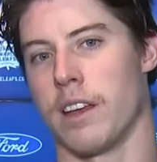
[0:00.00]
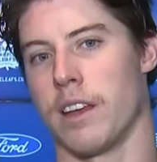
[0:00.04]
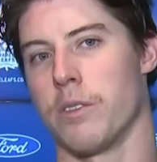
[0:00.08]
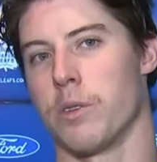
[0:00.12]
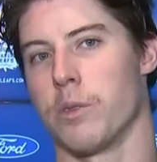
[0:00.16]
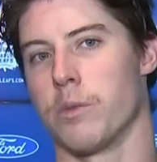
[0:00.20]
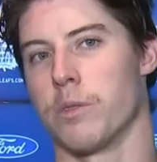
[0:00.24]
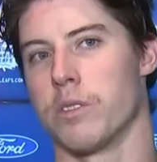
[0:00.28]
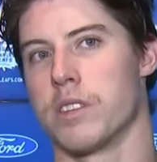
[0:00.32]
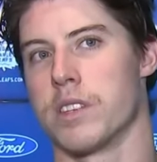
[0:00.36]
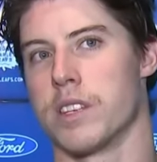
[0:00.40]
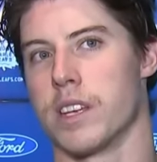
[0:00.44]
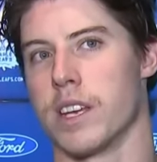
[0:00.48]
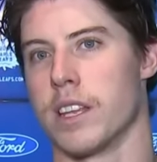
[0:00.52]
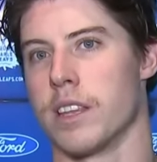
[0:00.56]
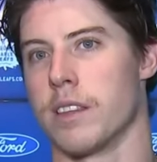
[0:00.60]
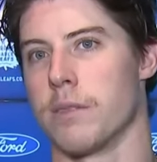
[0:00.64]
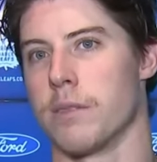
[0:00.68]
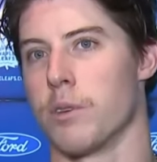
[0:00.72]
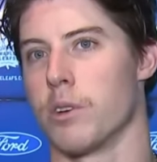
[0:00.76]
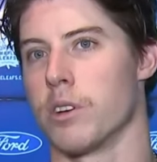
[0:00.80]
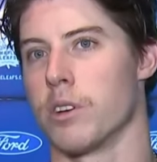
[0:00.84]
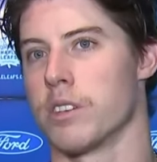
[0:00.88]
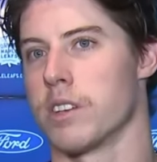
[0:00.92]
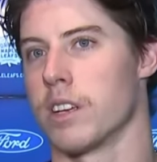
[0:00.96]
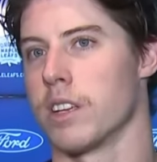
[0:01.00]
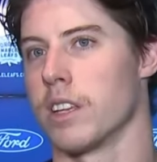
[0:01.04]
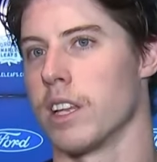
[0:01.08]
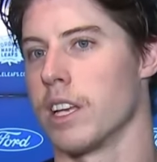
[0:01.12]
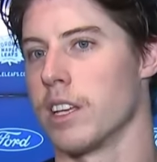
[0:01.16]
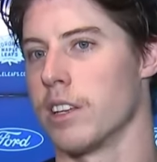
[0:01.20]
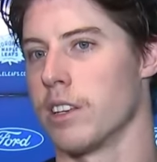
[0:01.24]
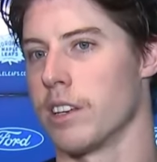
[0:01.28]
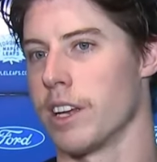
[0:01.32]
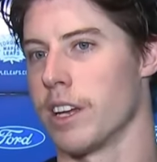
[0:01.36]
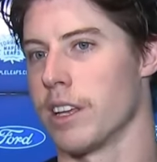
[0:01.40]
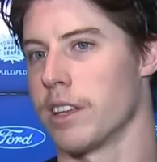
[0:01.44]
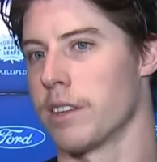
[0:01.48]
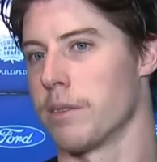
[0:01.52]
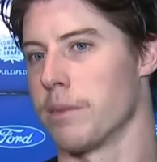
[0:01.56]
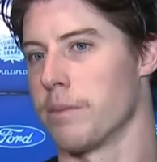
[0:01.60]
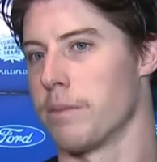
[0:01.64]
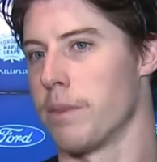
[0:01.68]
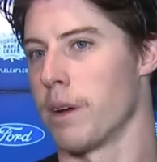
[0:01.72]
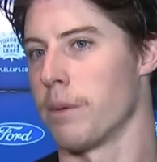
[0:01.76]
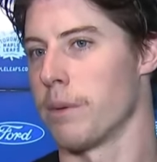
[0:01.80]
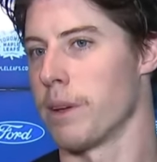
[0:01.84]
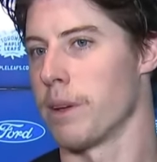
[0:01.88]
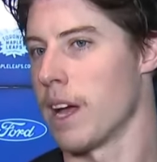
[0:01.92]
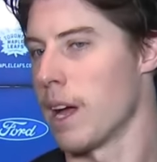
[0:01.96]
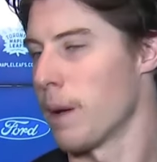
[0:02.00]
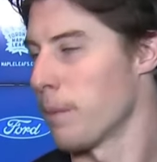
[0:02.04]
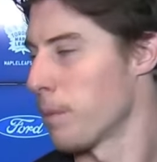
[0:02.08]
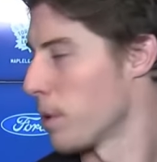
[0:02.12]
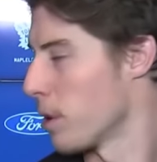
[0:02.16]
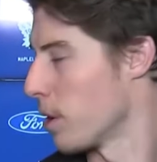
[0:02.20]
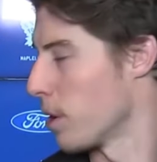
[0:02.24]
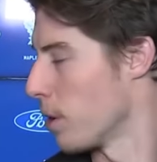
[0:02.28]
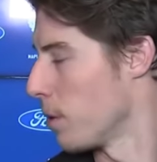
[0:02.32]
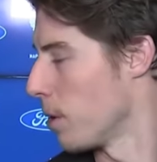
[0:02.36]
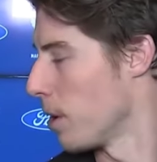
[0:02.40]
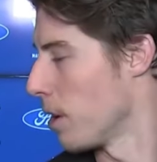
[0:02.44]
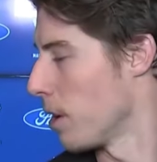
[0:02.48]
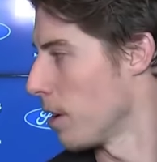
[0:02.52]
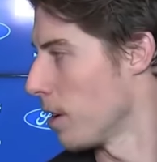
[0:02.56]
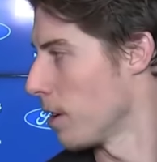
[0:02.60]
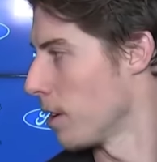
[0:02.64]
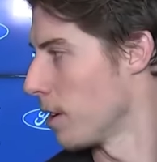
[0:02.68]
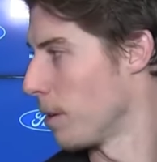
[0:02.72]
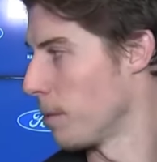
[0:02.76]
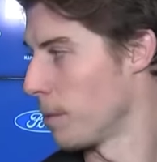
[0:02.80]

would say the more sunlight you get, the probably happier you are.